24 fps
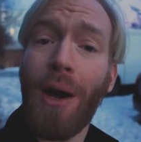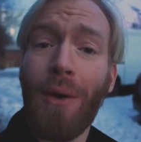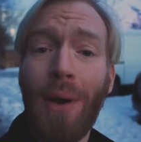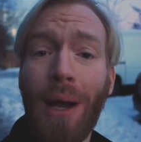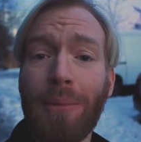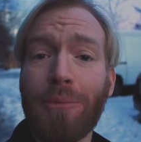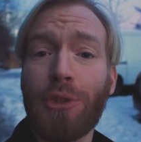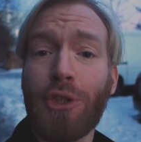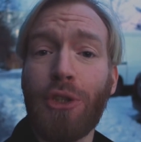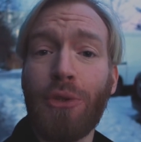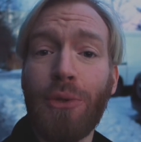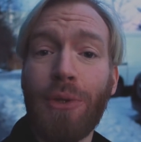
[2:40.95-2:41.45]
Now
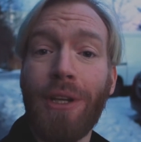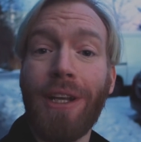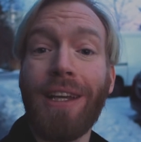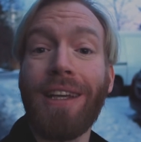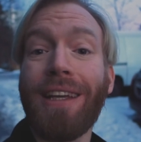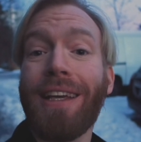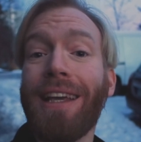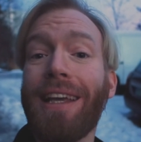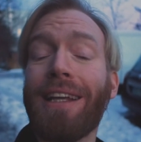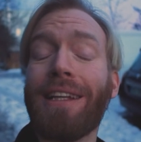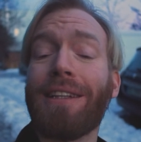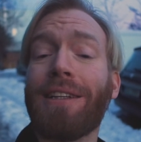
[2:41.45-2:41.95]
I'm
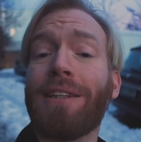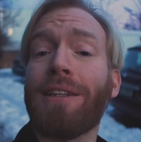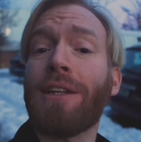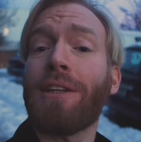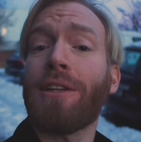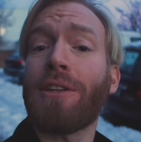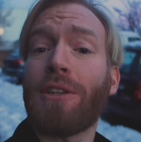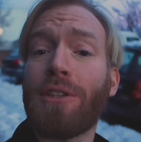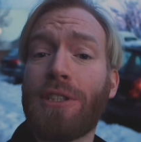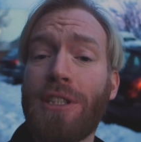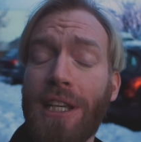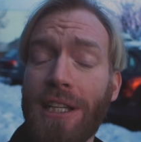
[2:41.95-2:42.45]
shooting in
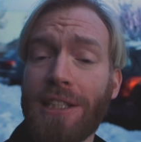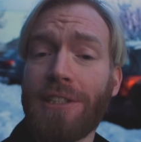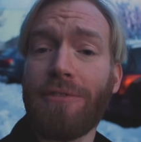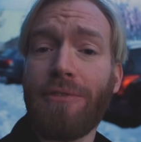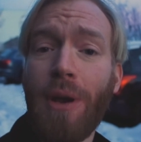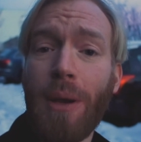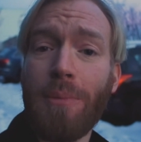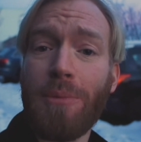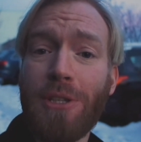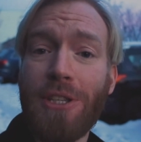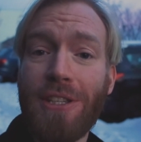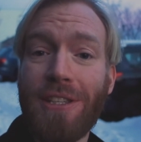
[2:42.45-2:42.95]
60
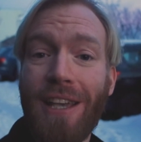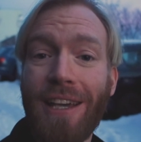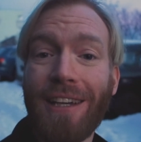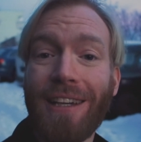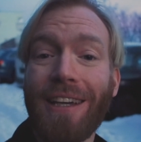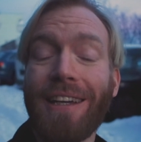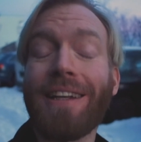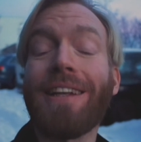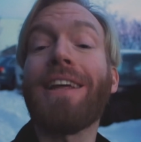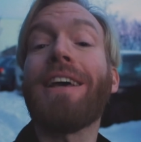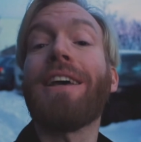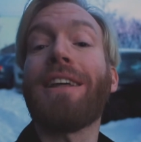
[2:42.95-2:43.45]
frames a
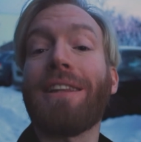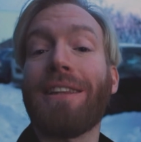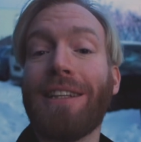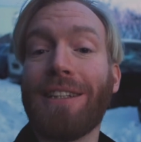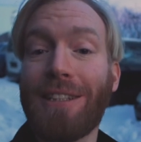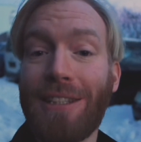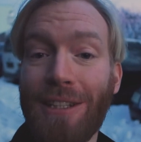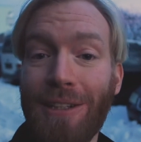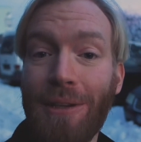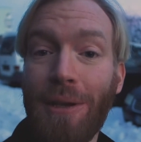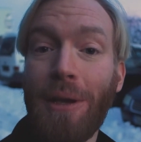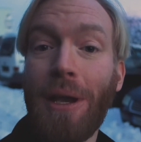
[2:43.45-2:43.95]
second.
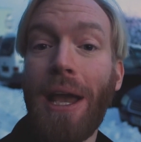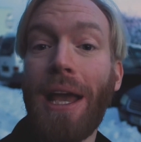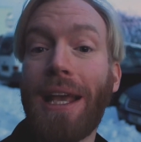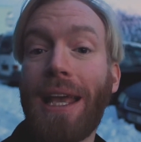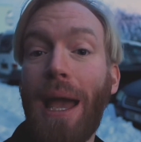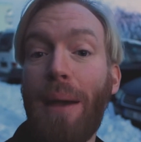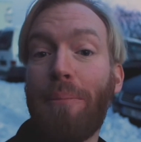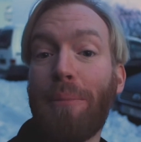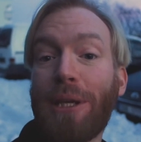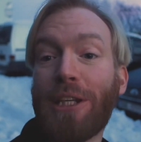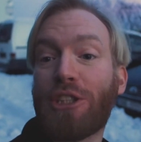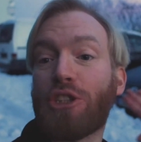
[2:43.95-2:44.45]
This
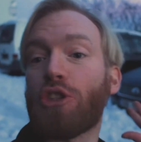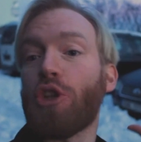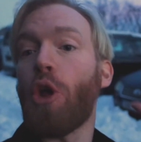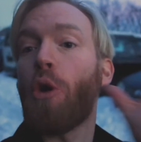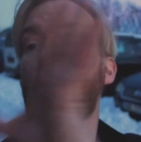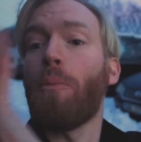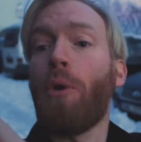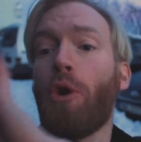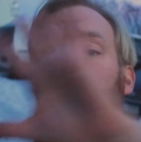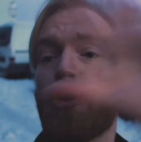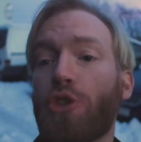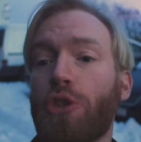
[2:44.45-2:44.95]
can be slow
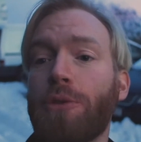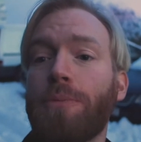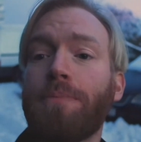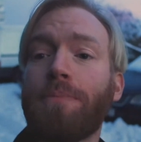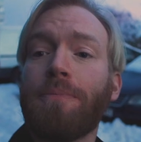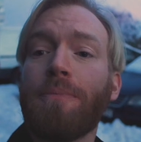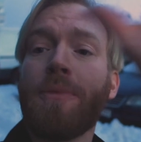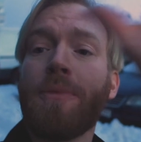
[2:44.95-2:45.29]
motion.